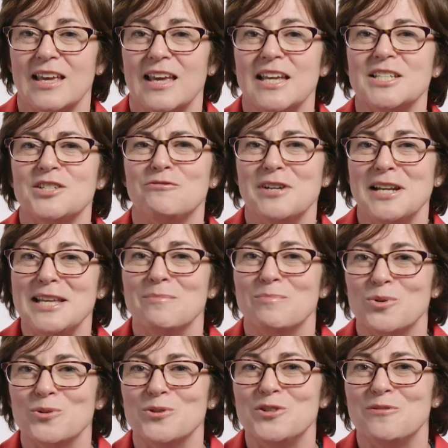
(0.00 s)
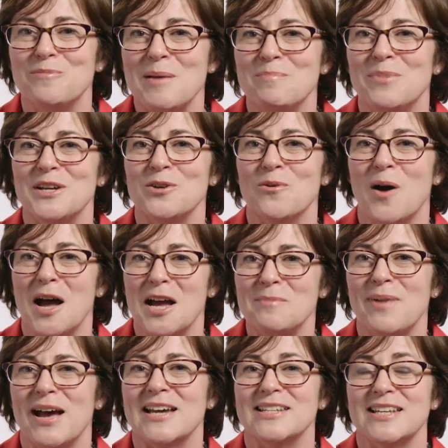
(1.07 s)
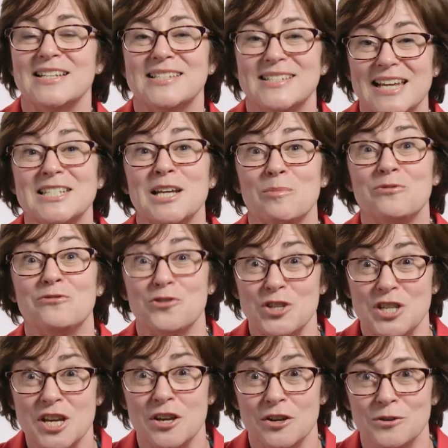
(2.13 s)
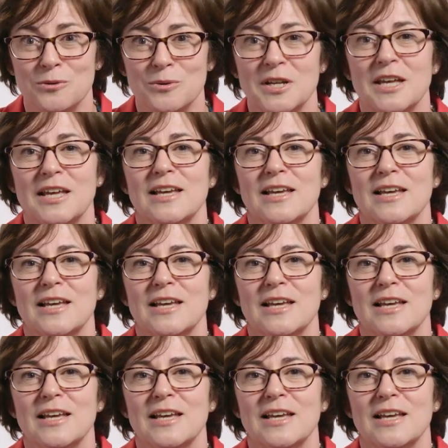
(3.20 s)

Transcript: It's really important to remember your iPad is set up for you,